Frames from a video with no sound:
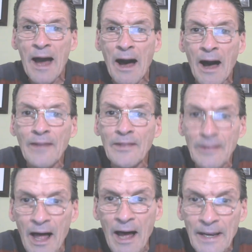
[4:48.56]

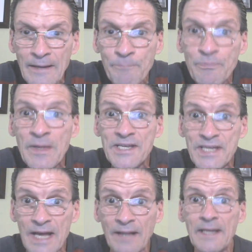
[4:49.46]
online
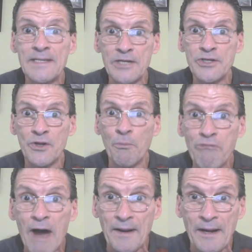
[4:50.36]
selling digital
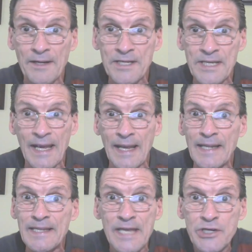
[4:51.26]
products in
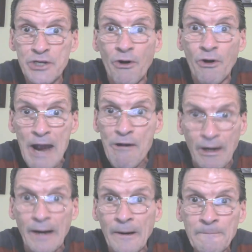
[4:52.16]
a digital
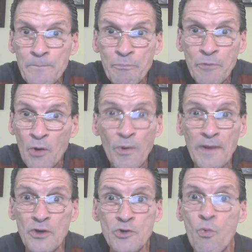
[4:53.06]
era
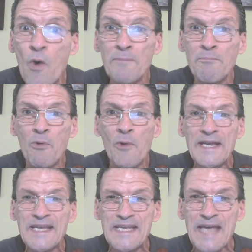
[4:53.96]
where there's
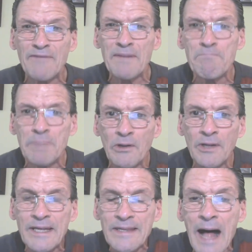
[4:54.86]
$1.7
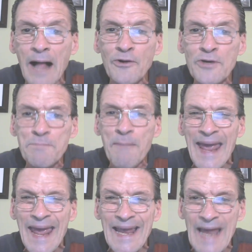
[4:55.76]
billion
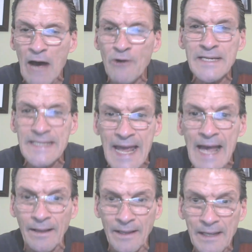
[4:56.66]
paid out
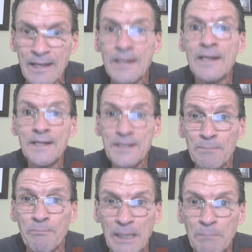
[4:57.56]
daily to
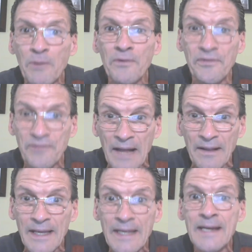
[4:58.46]
people
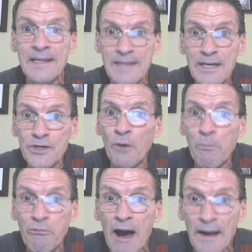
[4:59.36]
selling digital
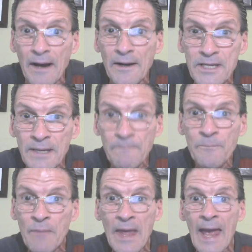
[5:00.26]
products.
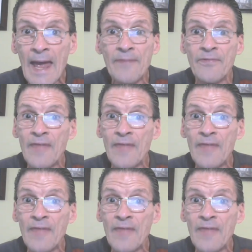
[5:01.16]
And